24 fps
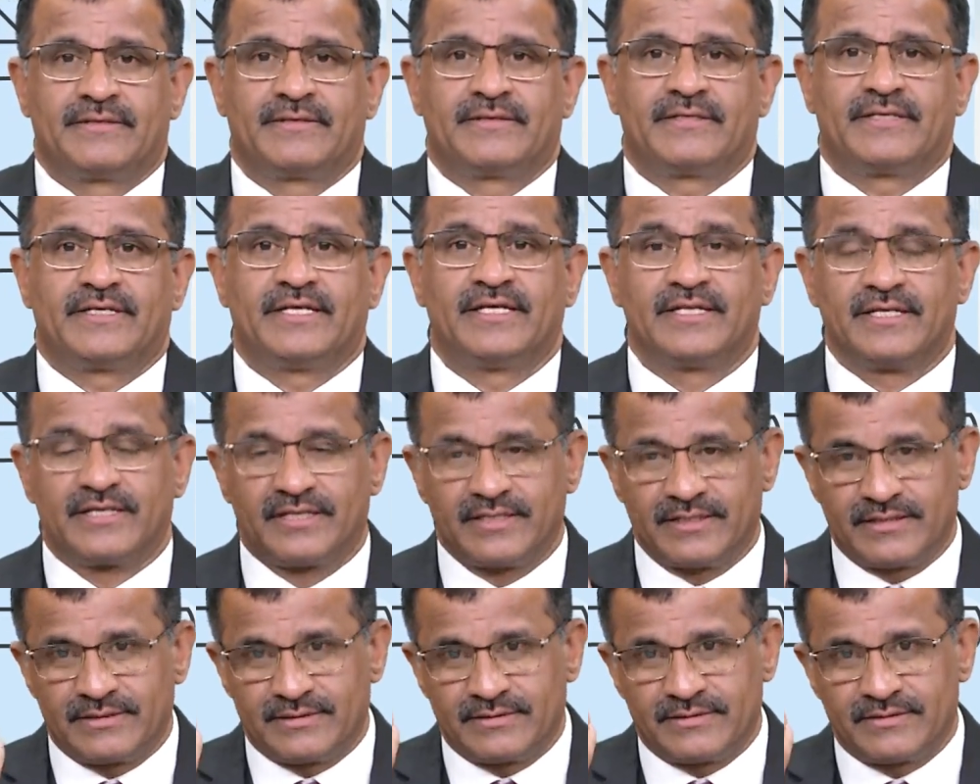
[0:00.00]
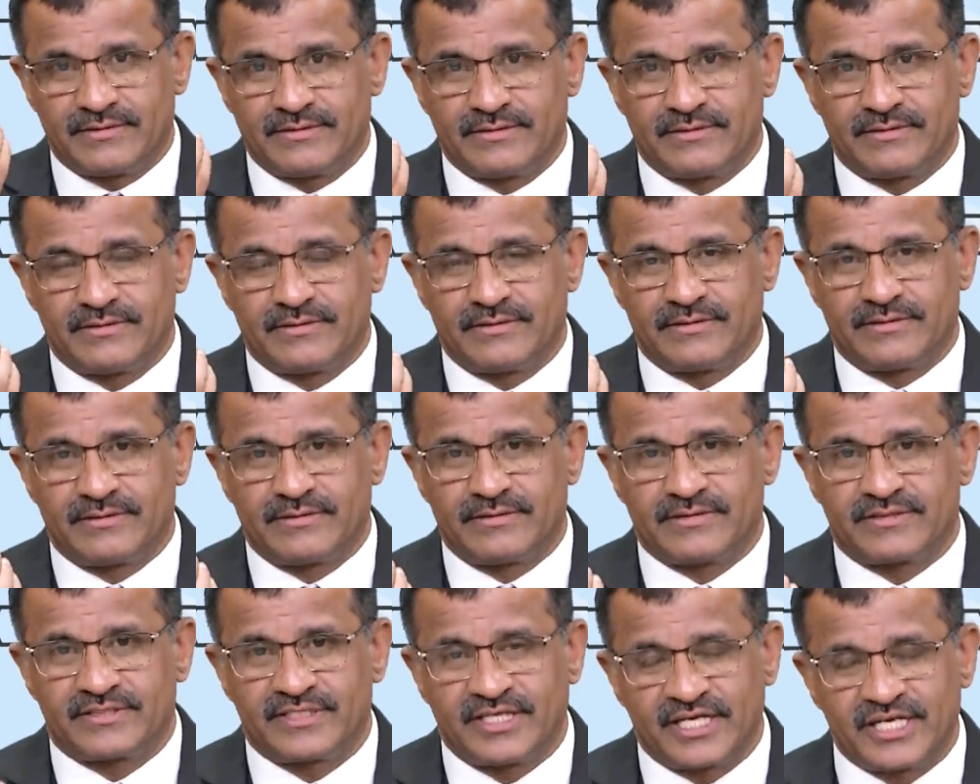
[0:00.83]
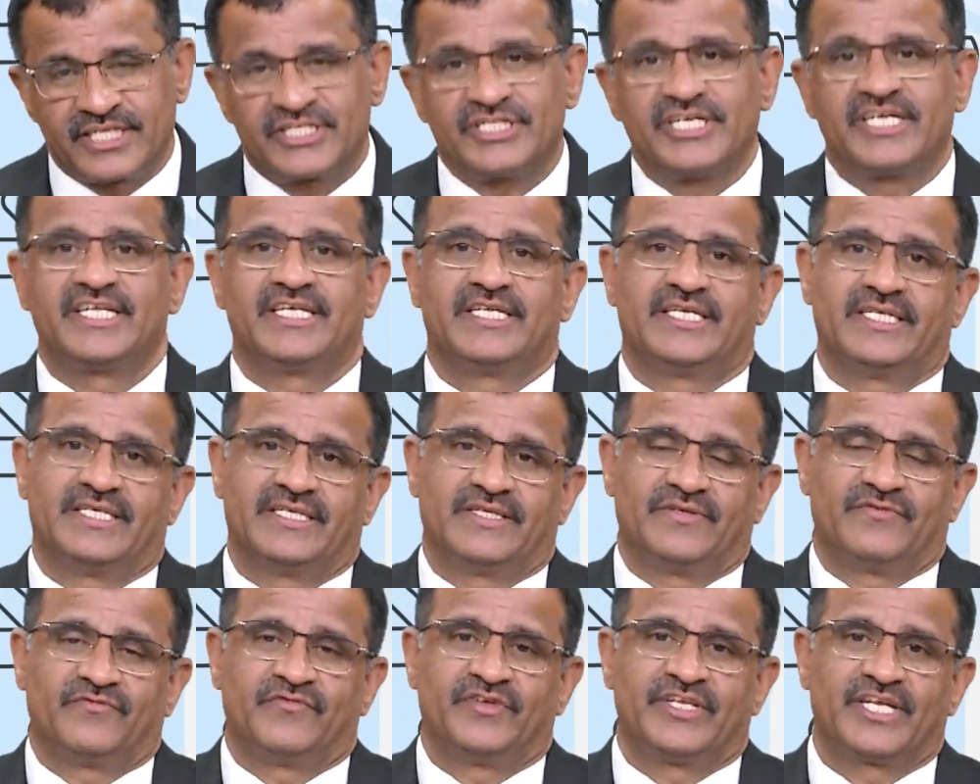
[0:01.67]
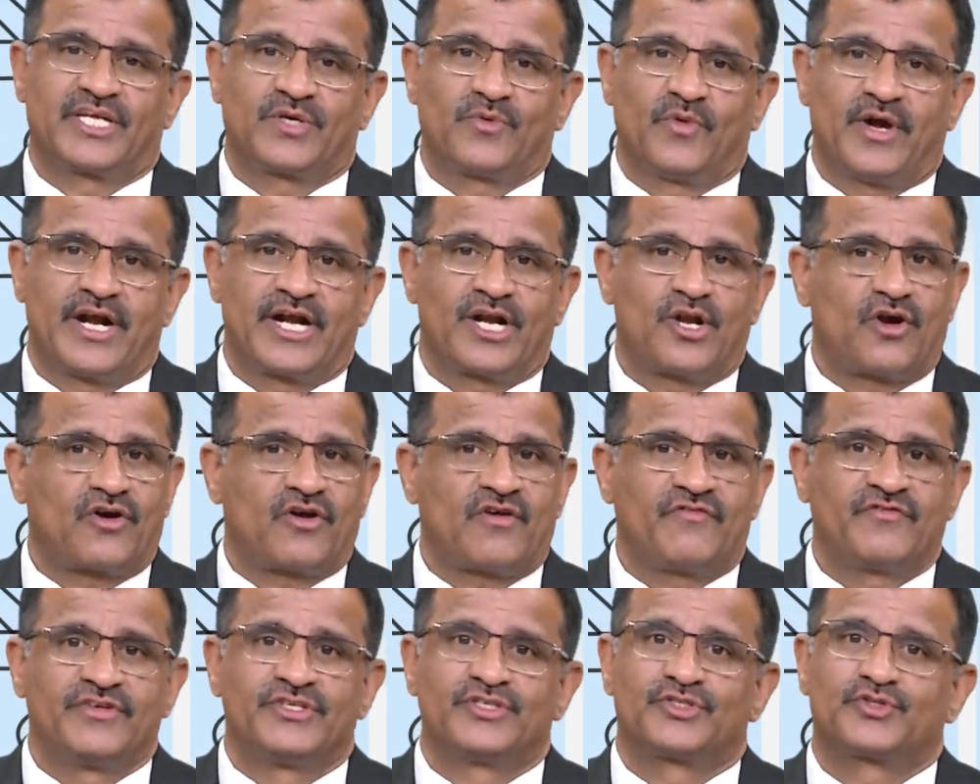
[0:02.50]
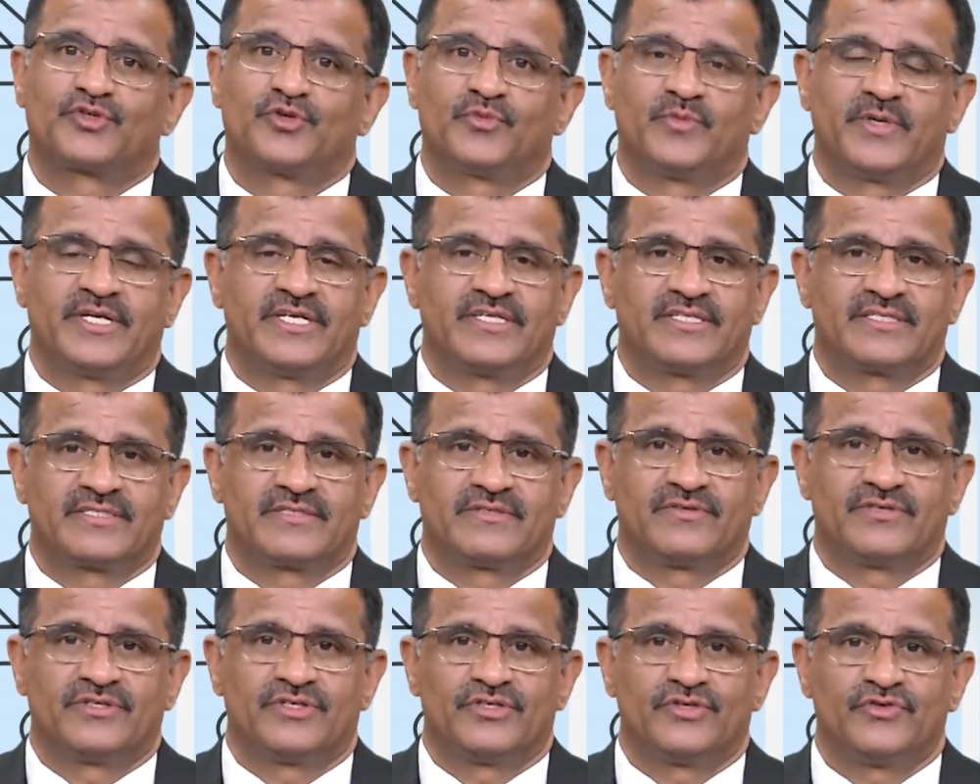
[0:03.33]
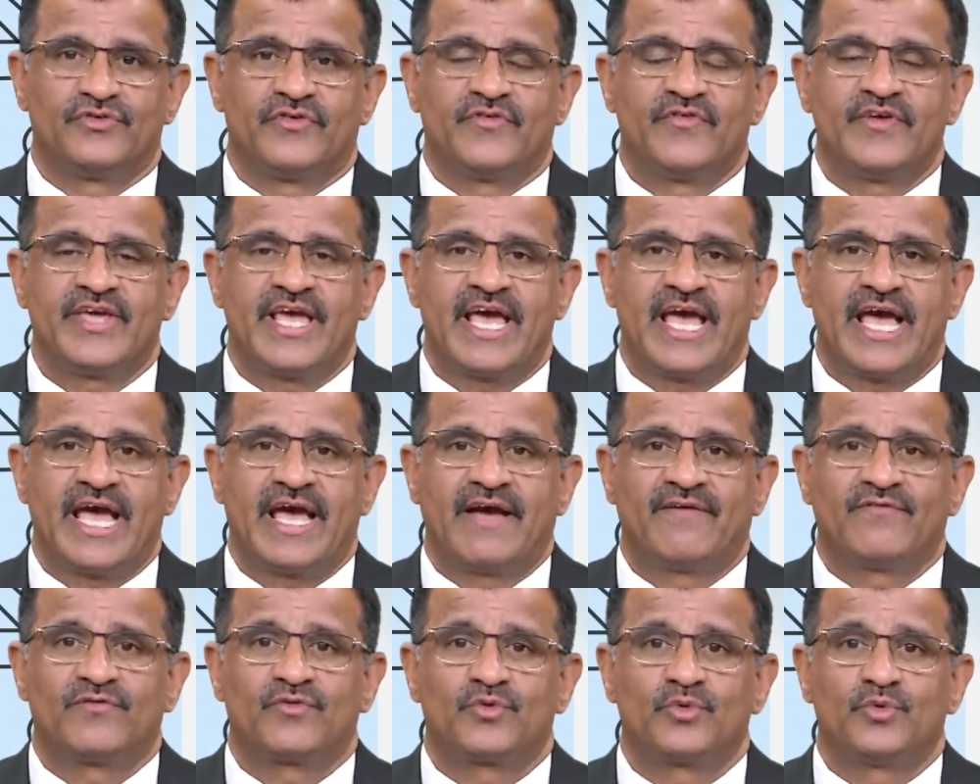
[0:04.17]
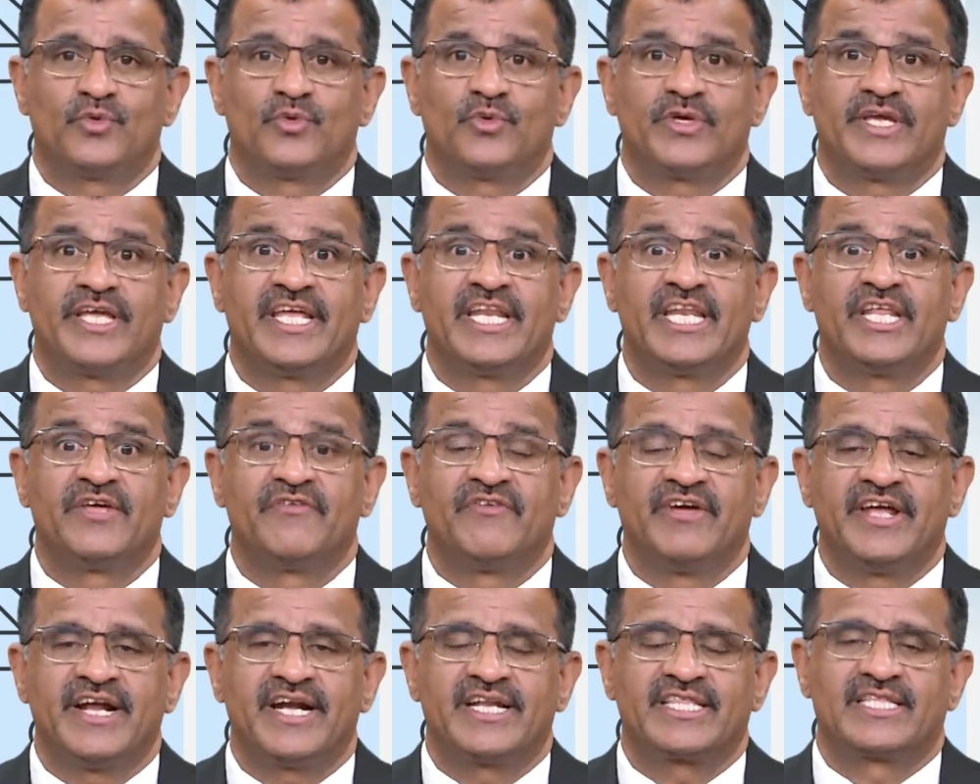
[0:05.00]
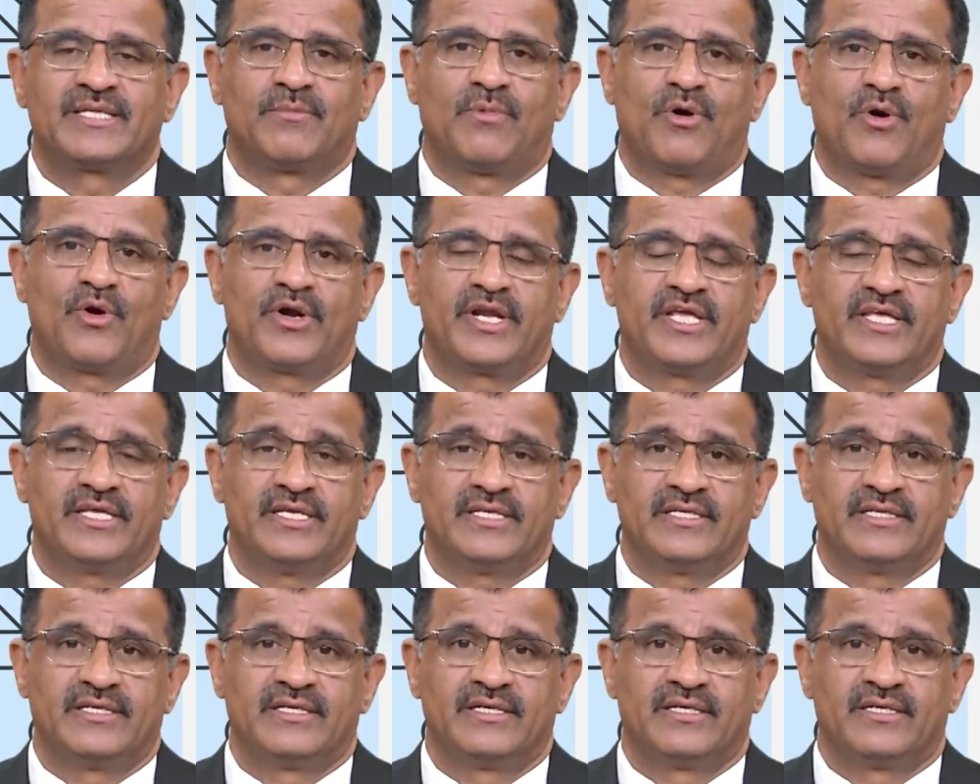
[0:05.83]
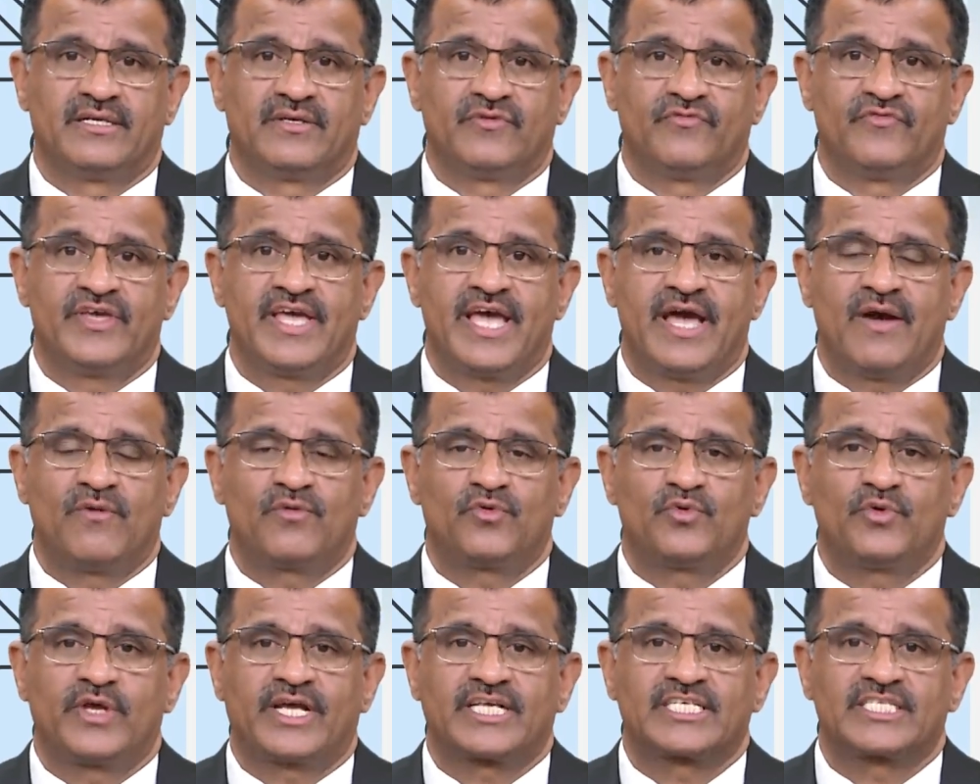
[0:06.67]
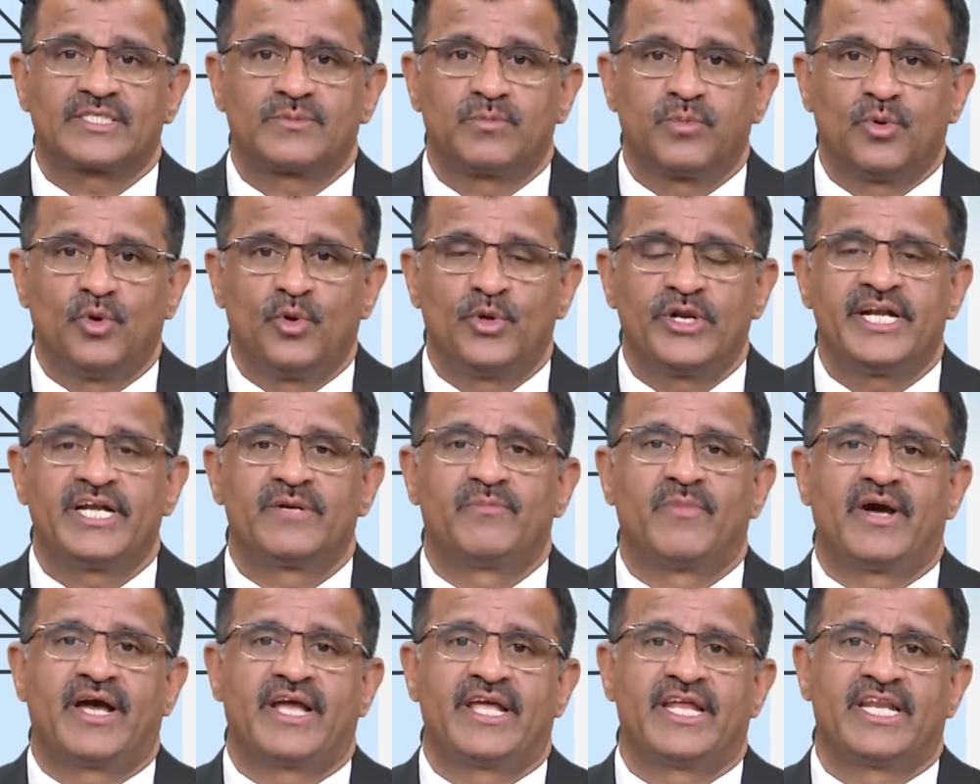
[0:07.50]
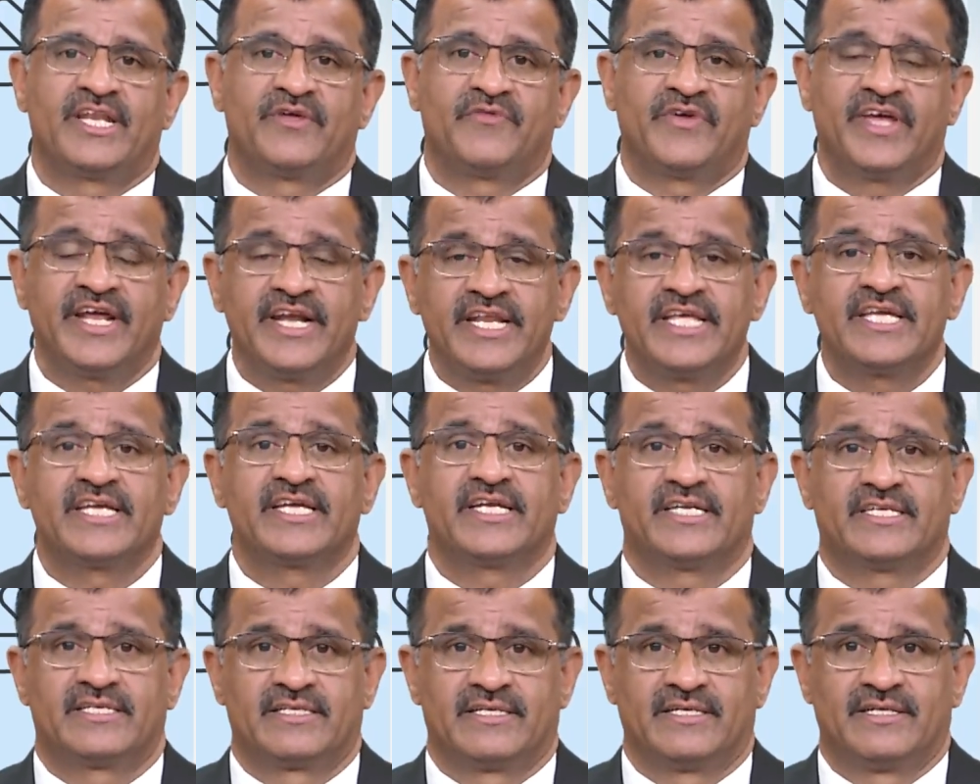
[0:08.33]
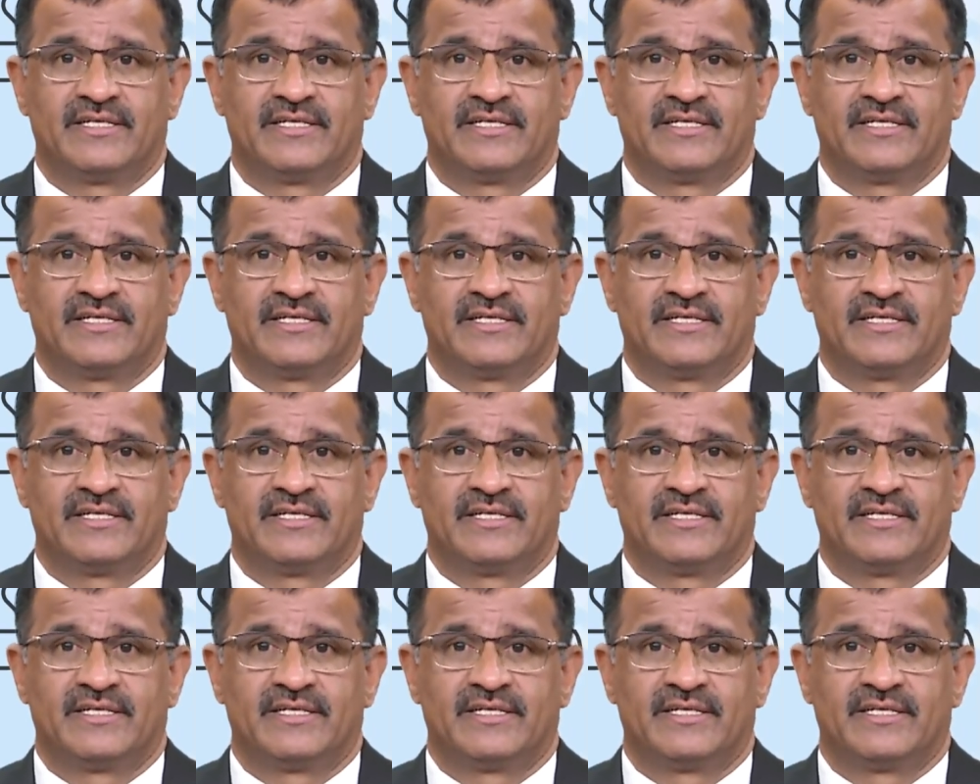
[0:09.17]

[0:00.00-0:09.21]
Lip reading: In a surgery, we require lot of instruments. We have to invade the body. We have to explore it by invading it.